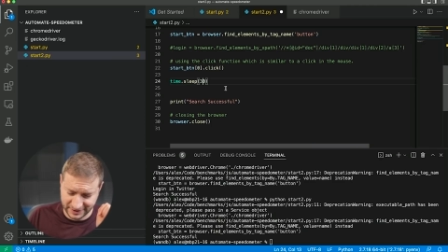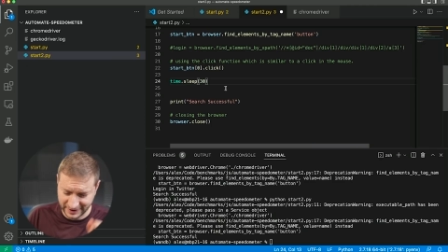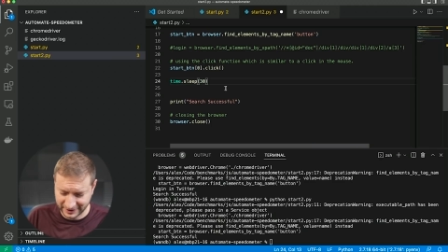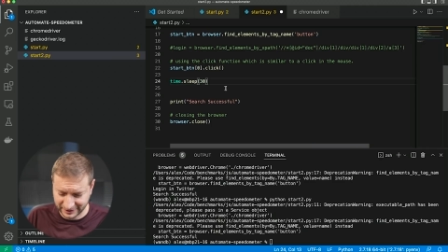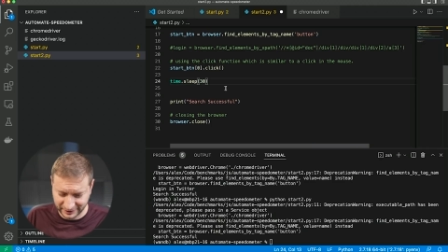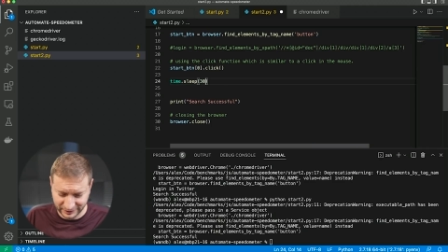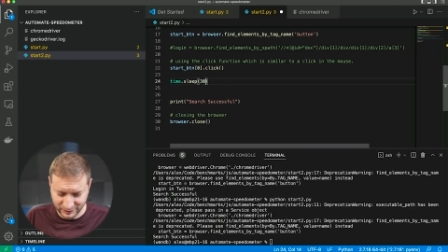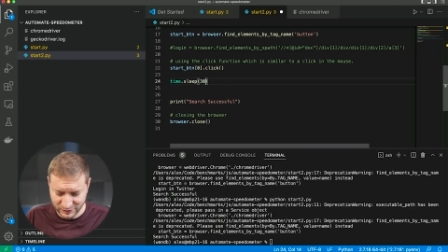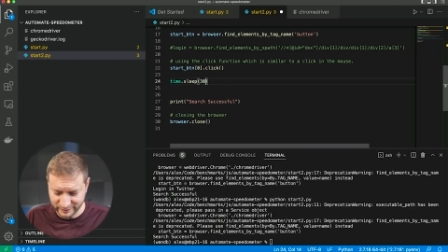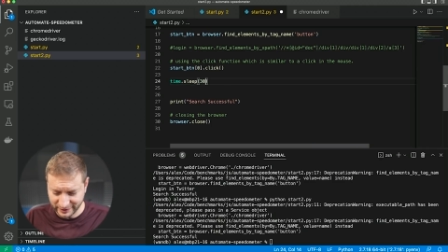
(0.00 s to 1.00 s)
That
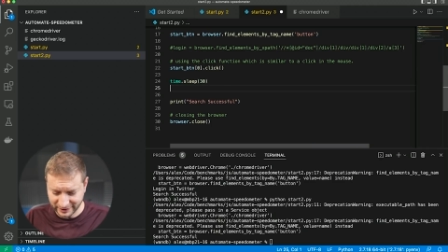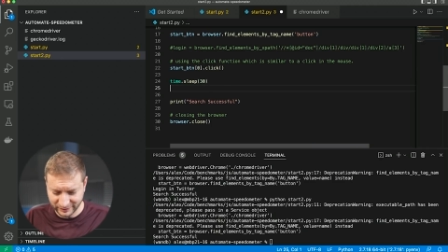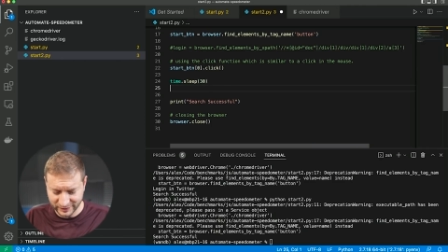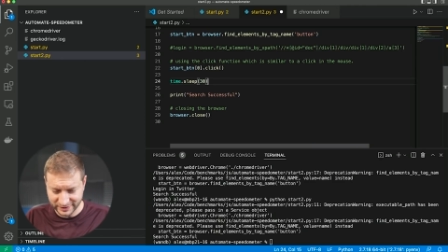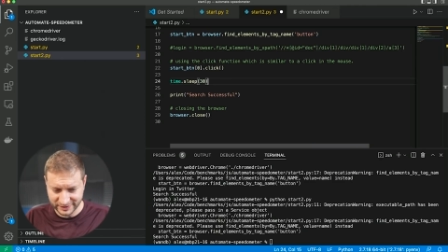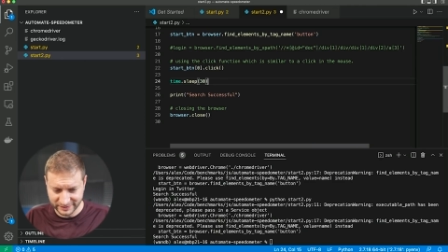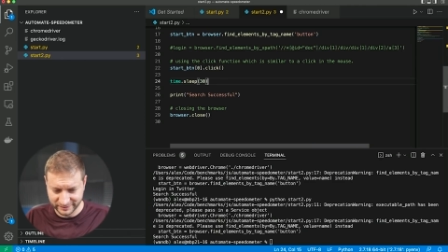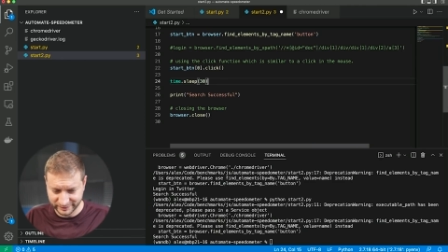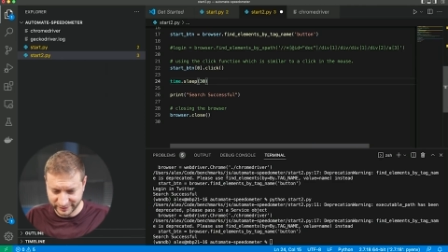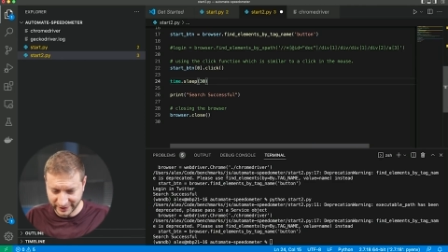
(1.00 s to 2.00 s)
close button was
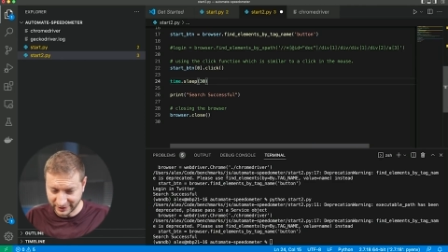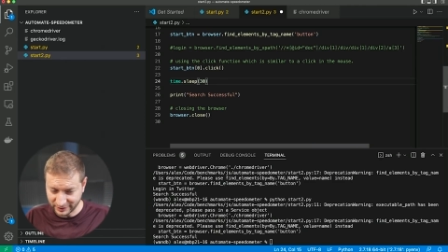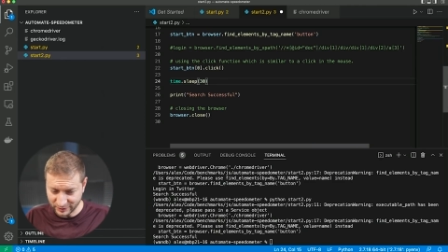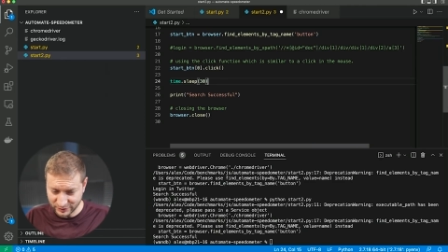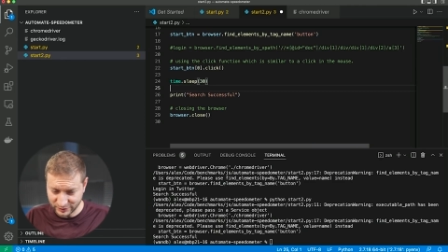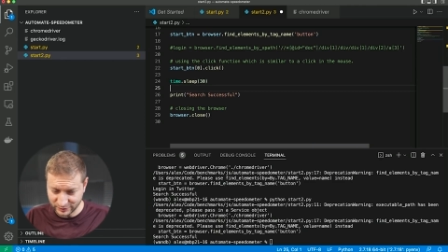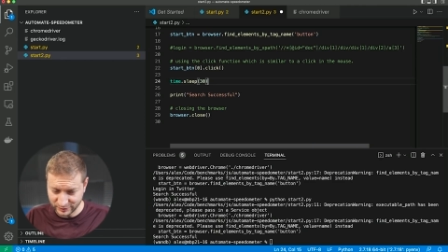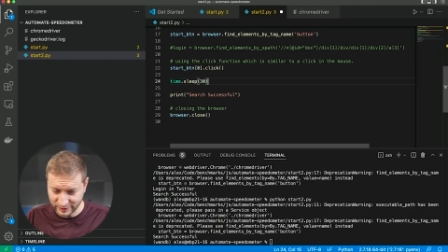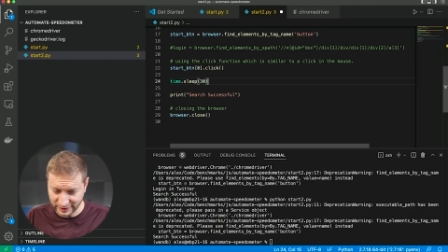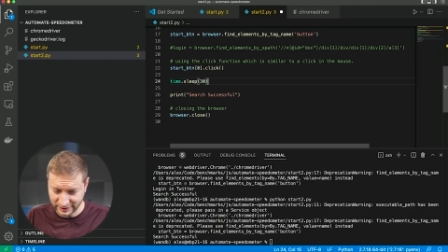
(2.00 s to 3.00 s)
pretty close
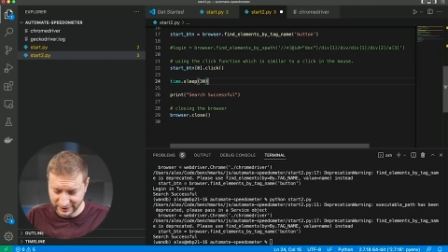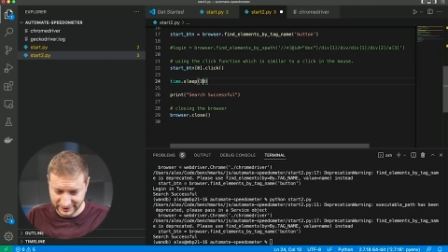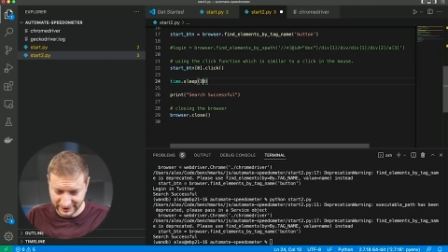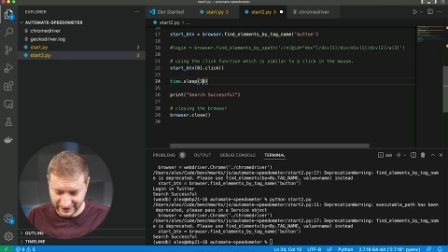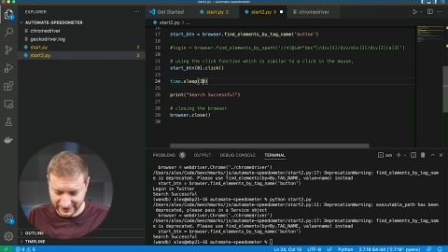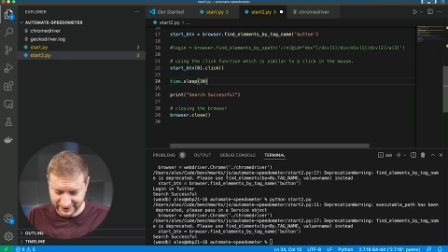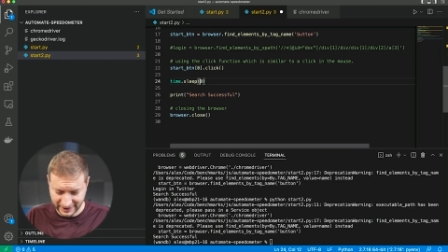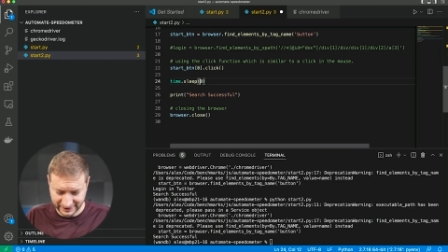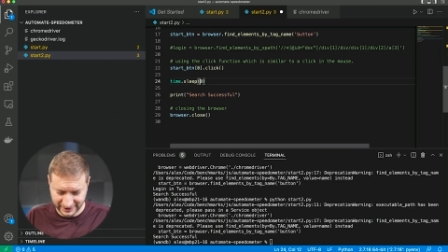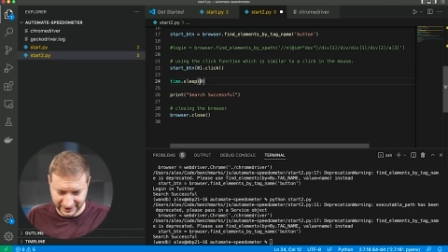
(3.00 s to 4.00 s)
to uh, the end of
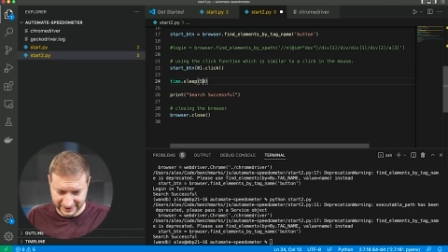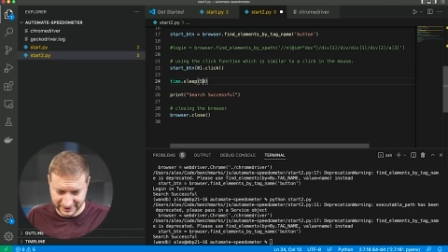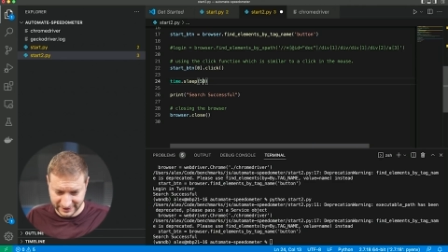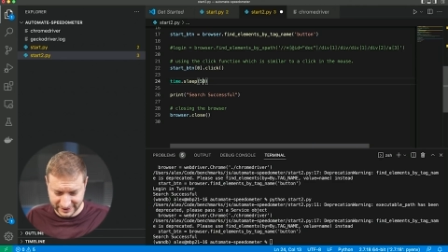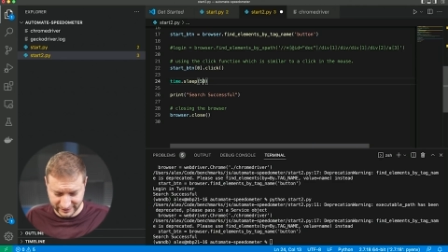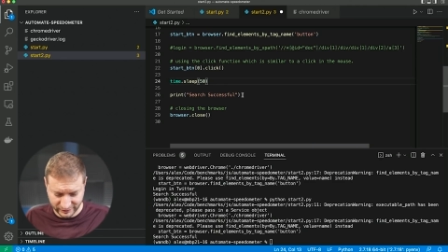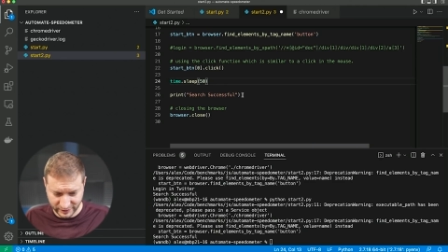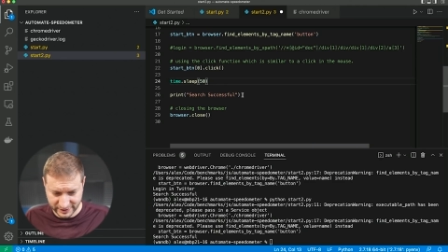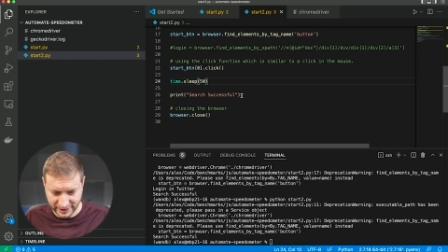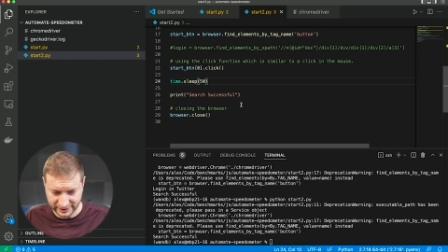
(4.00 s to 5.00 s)
that test. Let's
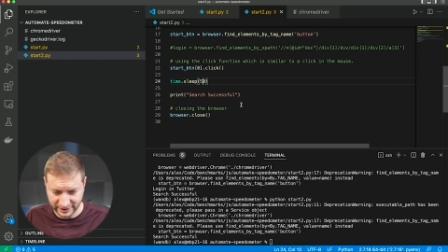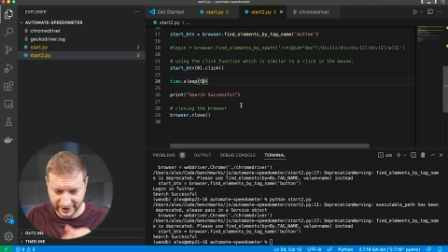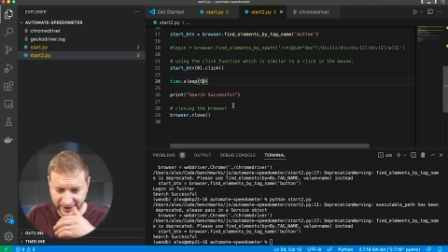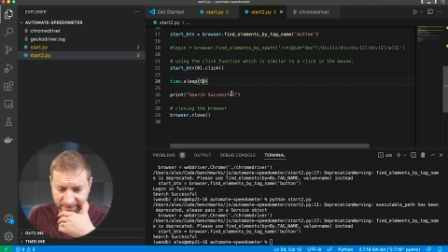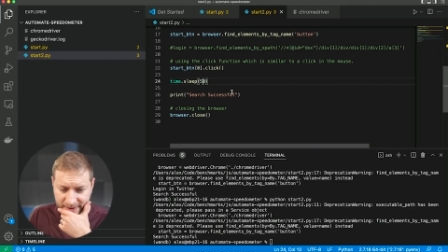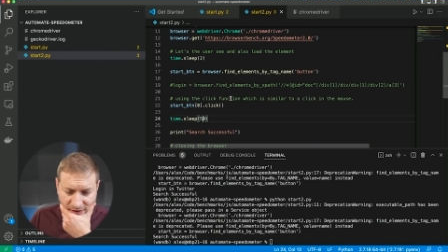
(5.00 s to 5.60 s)
increase that time.